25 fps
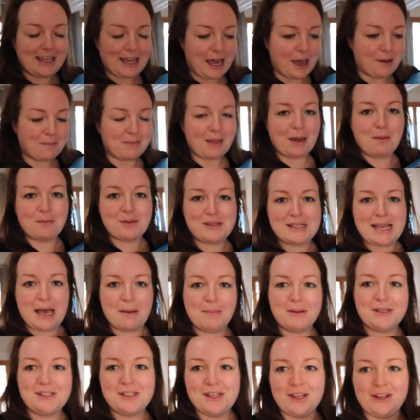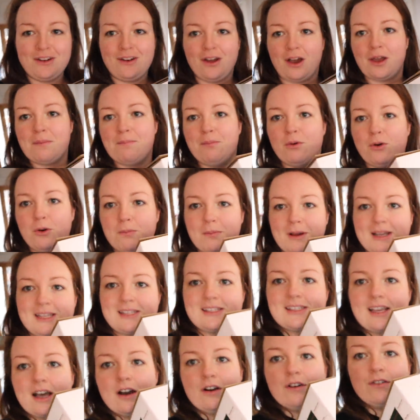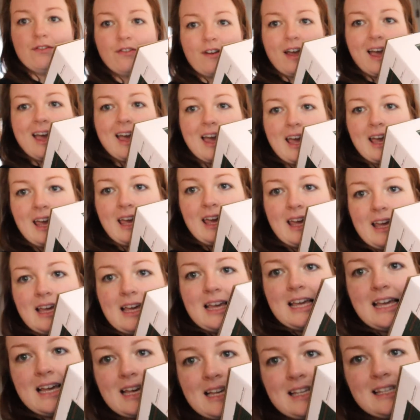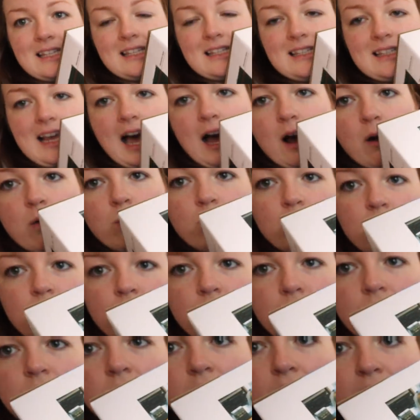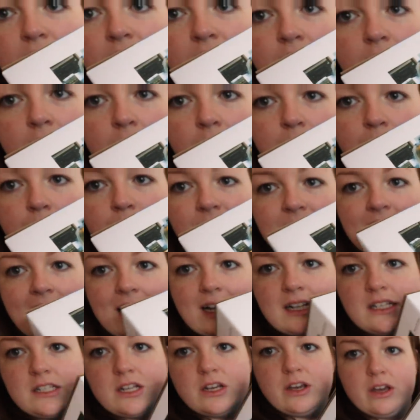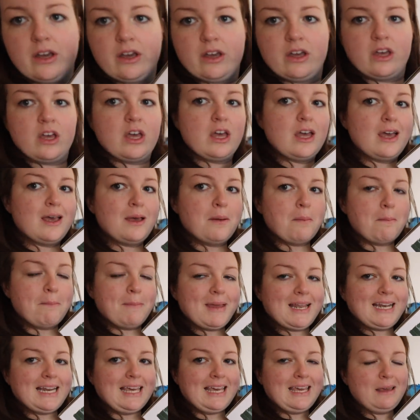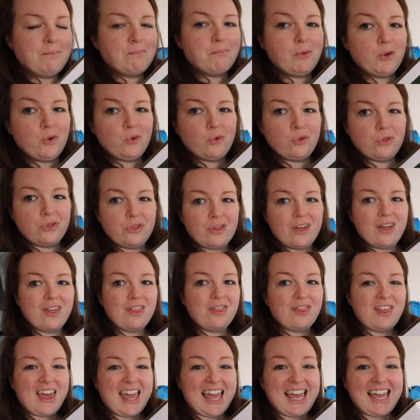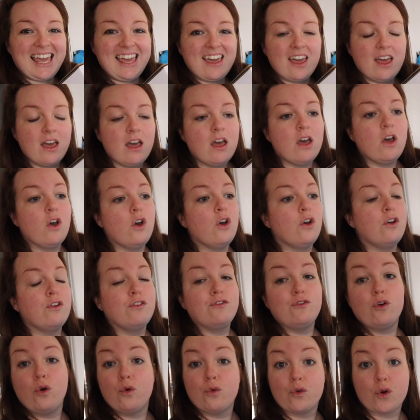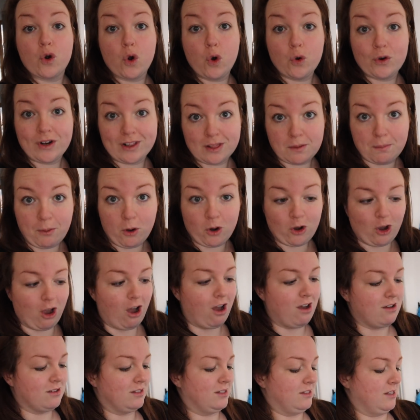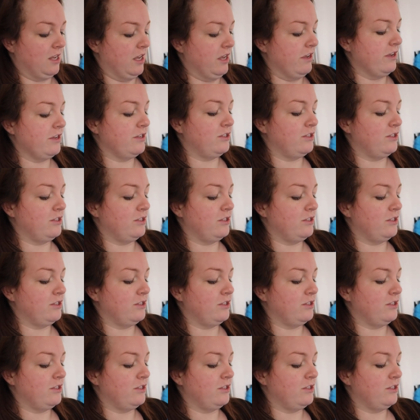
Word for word: Yeah, that was Amazon. I bought myself a sound protector mini booth thing for recording the podcast.